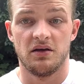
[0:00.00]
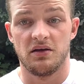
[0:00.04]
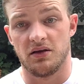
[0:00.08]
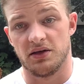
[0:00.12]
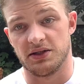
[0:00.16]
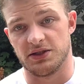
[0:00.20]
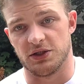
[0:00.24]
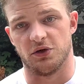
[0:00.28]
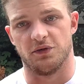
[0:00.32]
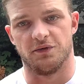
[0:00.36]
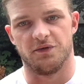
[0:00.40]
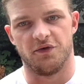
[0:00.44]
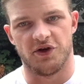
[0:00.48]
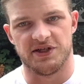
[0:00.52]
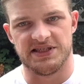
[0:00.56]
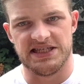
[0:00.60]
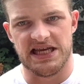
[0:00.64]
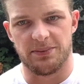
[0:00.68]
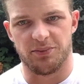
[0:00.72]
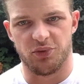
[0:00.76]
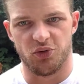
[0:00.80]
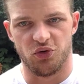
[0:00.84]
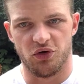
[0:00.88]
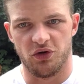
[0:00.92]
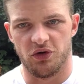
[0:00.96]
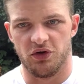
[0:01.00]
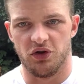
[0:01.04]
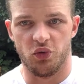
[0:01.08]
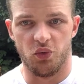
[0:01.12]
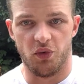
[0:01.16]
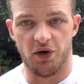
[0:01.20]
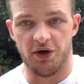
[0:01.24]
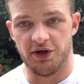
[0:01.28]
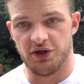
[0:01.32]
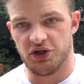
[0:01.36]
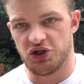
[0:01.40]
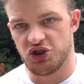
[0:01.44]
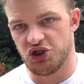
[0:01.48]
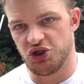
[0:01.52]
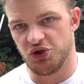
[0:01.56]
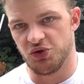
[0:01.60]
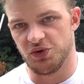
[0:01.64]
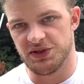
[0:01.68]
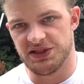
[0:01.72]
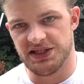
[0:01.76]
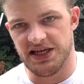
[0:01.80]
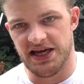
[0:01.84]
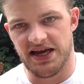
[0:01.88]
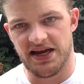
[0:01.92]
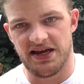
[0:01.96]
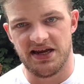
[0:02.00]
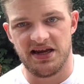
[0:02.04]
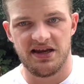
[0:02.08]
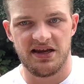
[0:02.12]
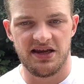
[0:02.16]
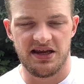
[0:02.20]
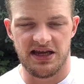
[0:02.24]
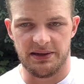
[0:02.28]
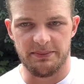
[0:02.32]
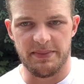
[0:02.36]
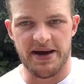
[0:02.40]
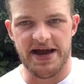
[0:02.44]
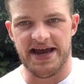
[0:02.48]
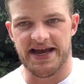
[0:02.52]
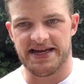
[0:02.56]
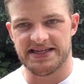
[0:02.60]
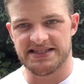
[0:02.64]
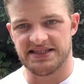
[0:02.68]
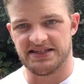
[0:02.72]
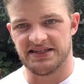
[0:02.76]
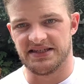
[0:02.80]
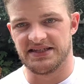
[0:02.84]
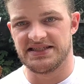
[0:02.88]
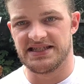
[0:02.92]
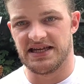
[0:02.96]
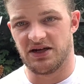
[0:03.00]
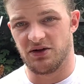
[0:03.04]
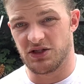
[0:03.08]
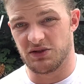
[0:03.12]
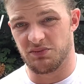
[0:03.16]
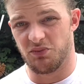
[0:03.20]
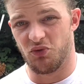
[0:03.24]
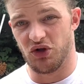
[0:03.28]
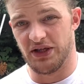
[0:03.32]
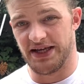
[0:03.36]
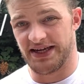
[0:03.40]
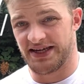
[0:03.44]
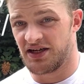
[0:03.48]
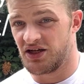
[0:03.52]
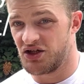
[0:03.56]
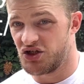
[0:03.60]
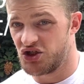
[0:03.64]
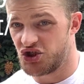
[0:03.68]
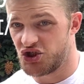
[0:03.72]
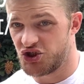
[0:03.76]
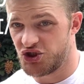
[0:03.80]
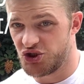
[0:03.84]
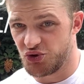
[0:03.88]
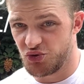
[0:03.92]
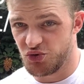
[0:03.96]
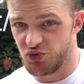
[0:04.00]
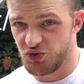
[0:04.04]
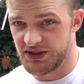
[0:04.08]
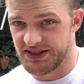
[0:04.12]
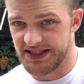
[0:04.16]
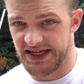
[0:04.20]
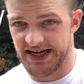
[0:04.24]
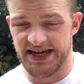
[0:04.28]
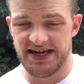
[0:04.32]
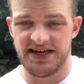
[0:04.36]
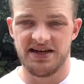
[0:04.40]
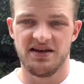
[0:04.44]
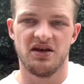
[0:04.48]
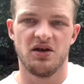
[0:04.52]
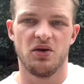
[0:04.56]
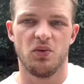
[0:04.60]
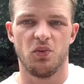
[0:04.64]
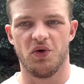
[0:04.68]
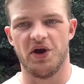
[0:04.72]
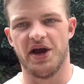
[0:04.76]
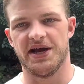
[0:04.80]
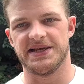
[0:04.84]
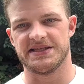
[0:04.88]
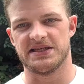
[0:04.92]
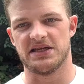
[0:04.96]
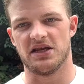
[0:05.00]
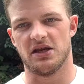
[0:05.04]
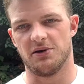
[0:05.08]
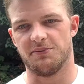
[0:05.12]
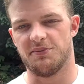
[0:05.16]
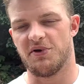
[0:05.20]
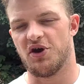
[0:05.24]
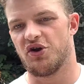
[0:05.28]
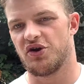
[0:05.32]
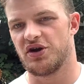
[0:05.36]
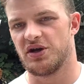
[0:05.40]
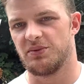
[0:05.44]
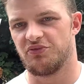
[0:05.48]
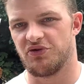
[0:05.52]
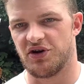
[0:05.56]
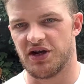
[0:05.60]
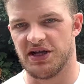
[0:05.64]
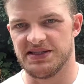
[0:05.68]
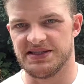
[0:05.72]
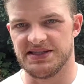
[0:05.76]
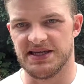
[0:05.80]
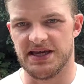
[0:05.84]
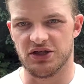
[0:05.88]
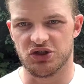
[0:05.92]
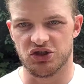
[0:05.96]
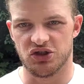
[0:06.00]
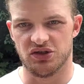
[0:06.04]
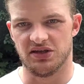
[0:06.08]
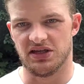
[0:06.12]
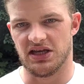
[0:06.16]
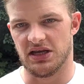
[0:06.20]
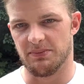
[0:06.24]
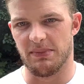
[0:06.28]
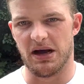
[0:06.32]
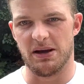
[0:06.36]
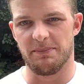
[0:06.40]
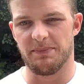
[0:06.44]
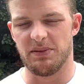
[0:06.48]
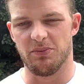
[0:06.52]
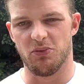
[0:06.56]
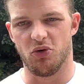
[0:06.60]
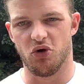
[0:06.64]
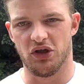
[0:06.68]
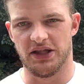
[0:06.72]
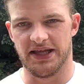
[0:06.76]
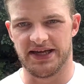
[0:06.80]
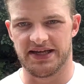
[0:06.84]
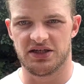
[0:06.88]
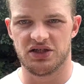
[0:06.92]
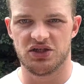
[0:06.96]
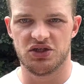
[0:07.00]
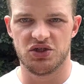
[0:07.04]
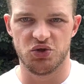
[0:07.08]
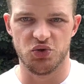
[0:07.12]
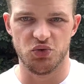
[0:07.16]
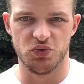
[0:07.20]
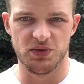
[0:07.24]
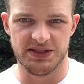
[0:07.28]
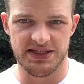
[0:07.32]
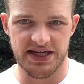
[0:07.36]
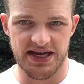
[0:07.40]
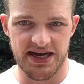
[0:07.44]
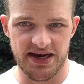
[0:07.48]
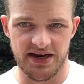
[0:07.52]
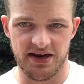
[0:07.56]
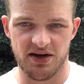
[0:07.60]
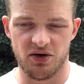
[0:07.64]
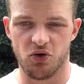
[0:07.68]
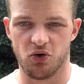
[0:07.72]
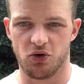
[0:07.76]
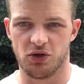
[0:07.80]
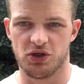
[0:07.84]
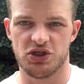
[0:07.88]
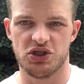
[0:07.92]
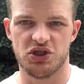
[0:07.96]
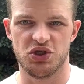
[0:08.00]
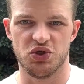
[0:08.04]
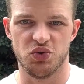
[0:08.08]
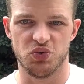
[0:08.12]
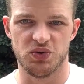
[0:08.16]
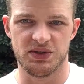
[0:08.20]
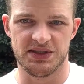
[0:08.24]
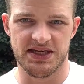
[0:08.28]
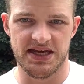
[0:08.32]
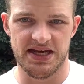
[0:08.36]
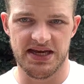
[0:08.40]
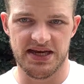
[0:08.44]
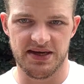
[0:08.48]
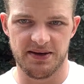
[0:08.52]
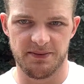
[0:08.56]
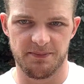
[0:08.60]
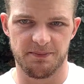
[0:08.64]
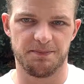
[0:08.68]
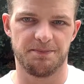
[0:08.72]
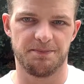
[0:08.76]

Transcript: So for example, the word Tuesday in my accent sounds more like Tuesday, whereas in an American pronunciation, it might be more like Tuesday or Tuesday.